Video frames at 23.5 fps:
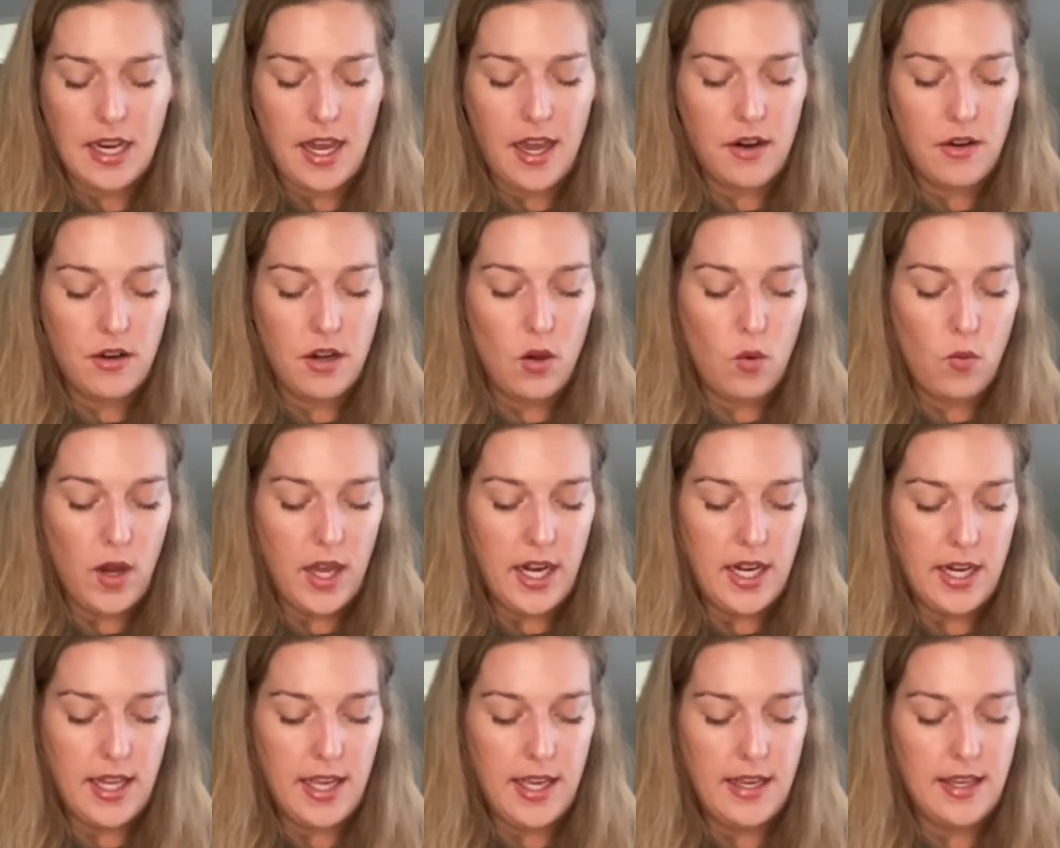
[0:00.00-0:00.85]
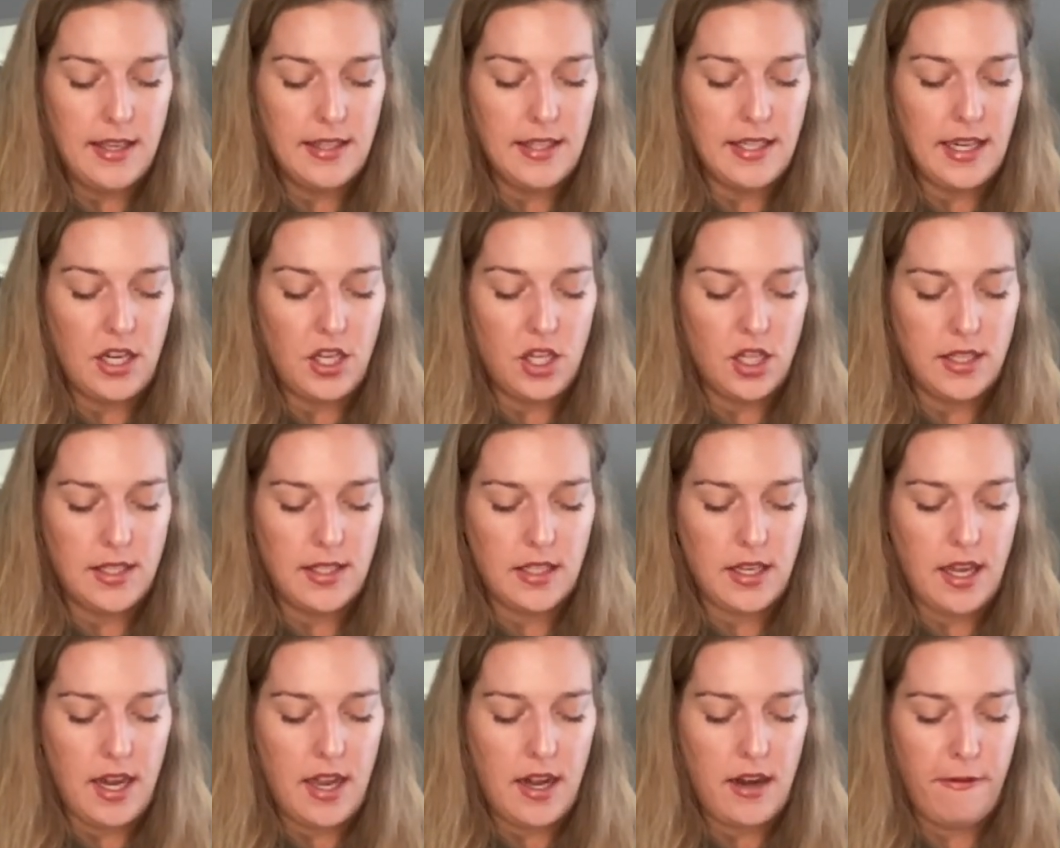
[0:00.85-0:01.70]
I don't know what it is. I
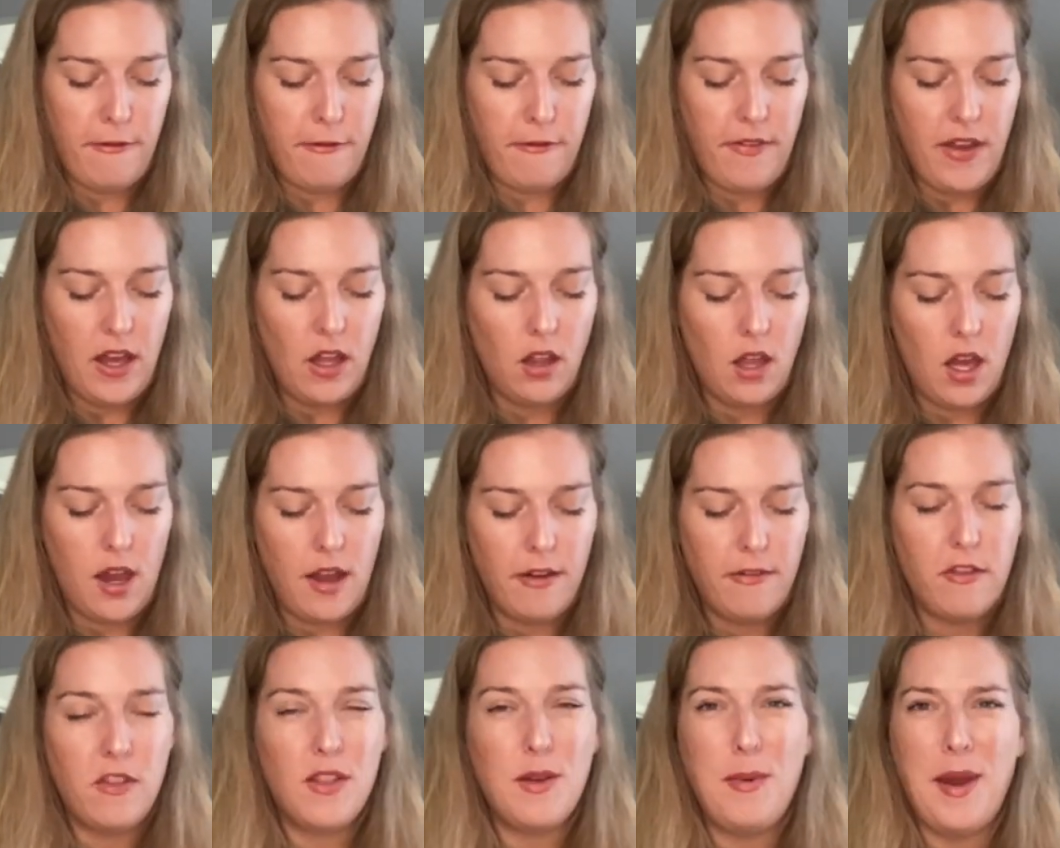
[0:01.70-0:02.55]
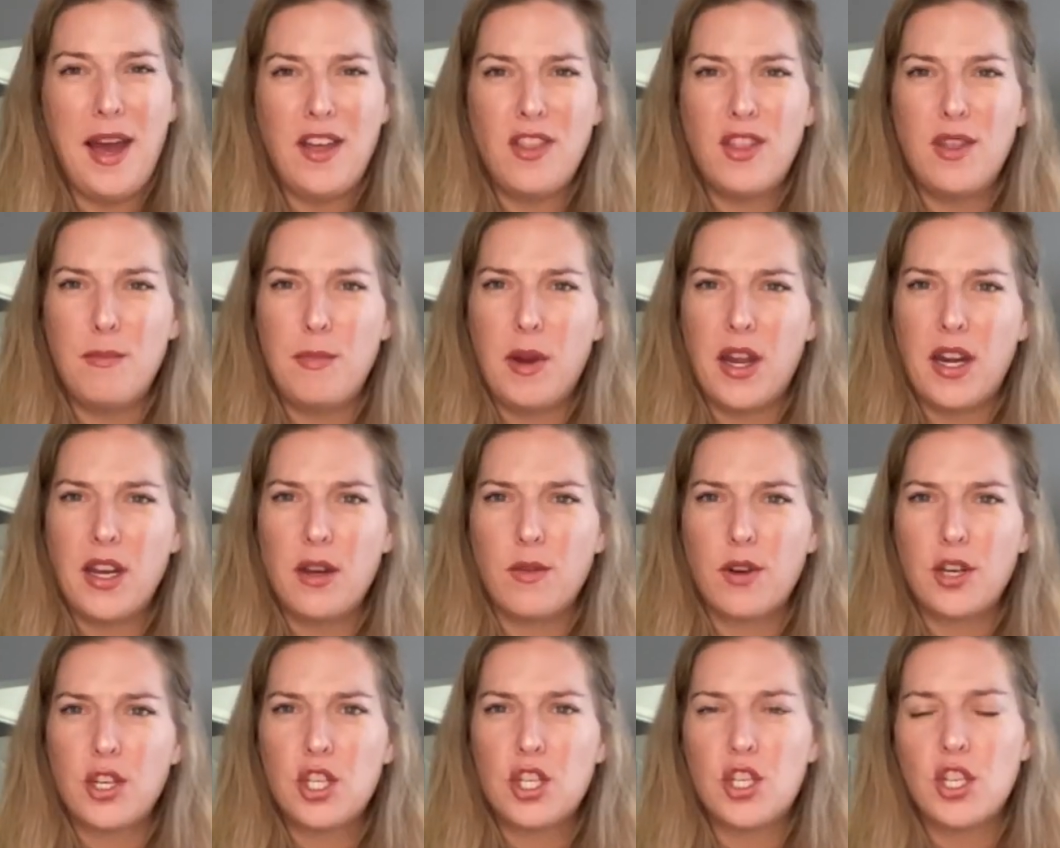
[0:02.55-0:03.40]
just kind of fell off the Bath and Body
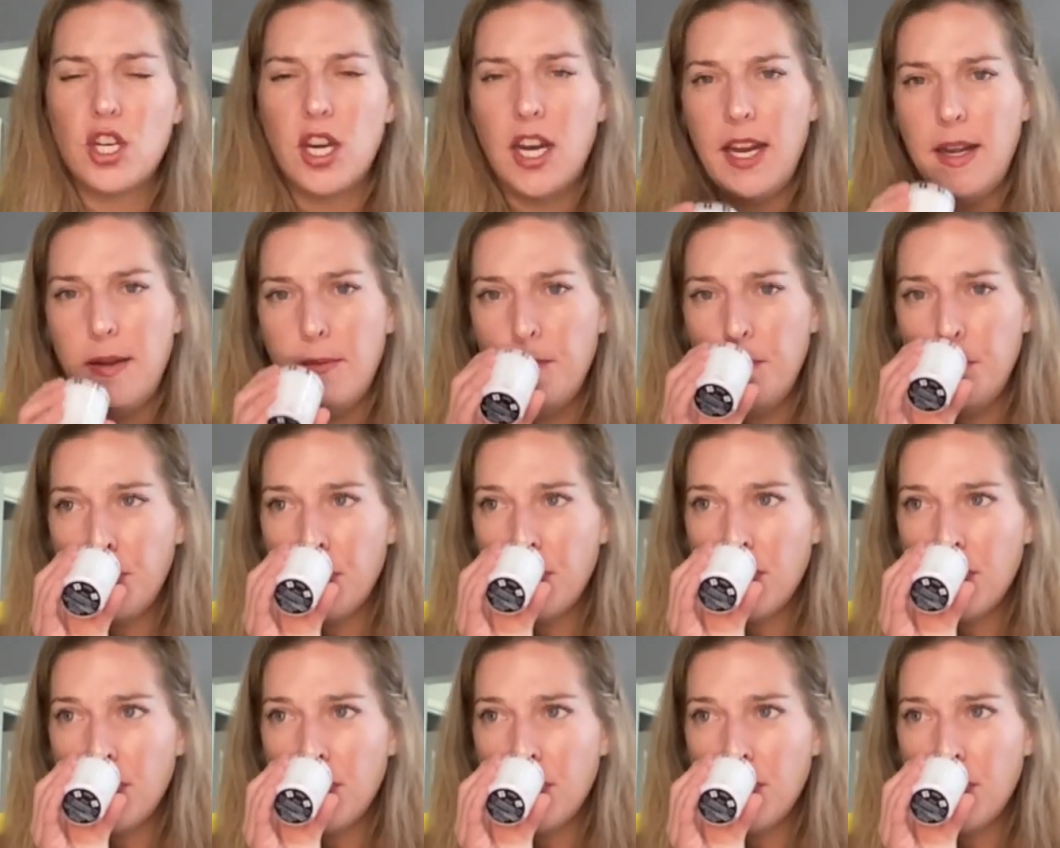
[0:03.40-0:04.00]
Works train.